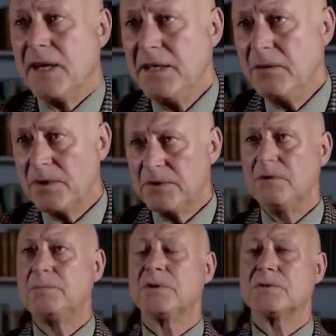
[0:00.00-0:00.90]
anyone
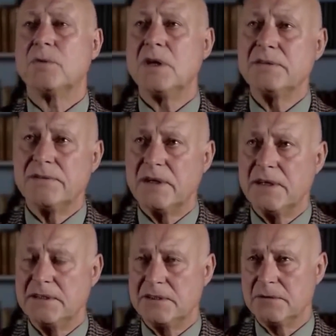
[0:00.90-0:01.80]
who puts Wi-Fi
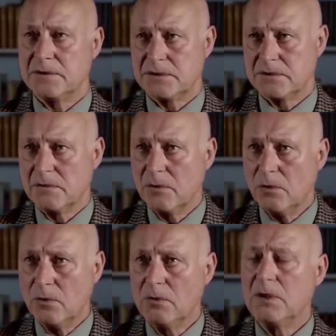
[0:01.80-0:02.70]
into a
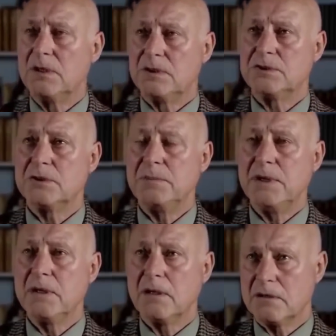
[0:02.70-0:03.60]
school should be
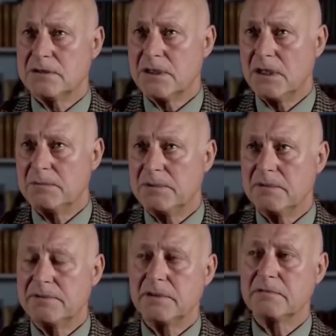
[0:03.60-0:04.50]
locked up
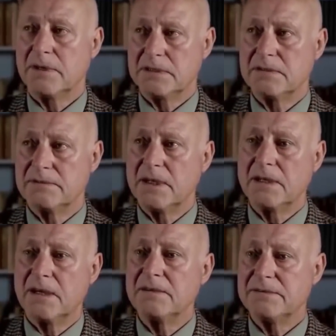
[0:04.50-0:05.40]
for the rest of their
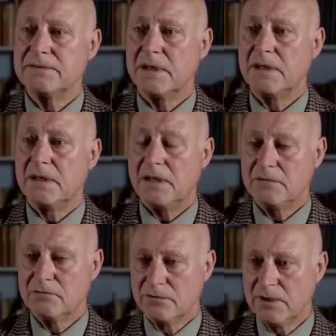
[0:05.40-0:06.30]
life. I
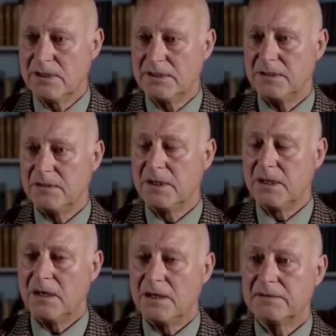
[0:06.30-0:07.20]
really do.
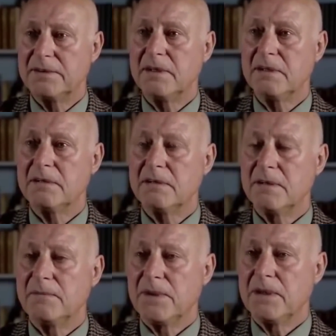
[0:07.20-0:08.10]
I think
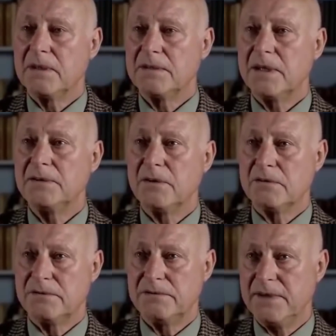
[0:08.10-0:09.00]
they're
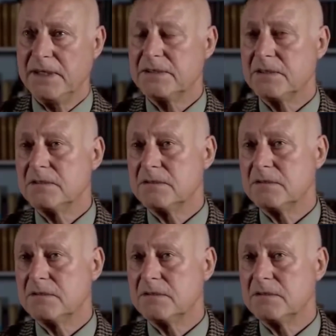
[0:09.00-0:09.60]
not fit